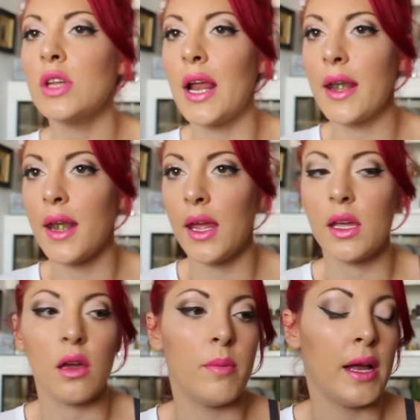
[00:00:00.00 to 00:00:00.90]
de las
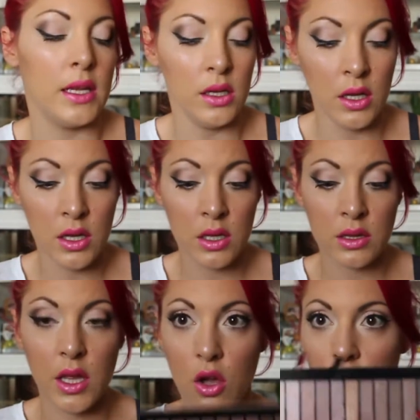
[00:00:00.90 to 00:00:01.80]
Naked, ¿vale?
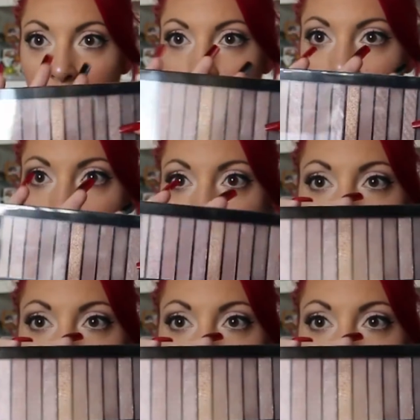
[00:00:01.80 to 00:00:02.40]
Tengo la 3,